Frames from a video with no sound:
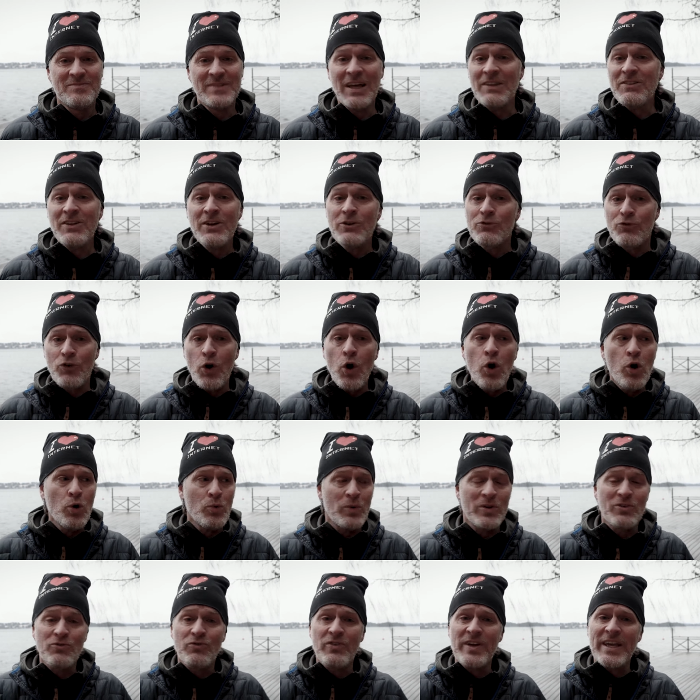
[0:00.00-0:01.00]
Nothing
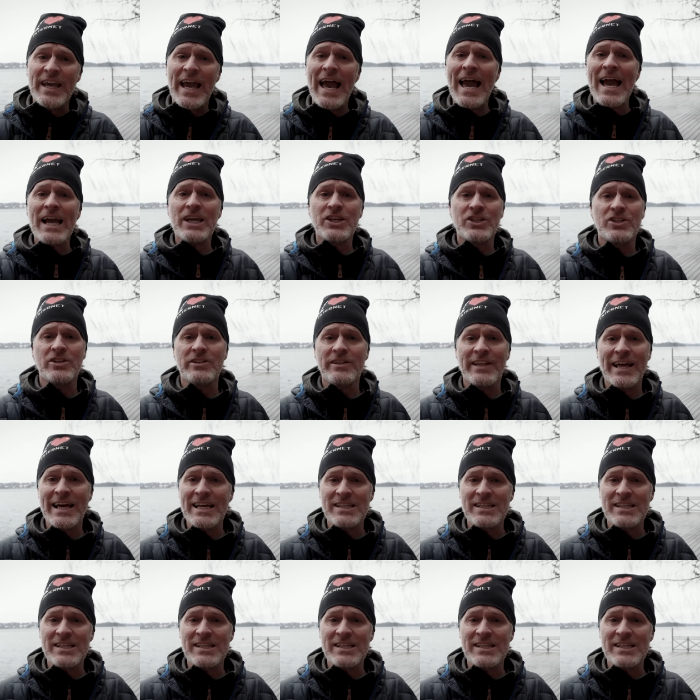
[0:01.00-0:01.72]
wrong with reaction.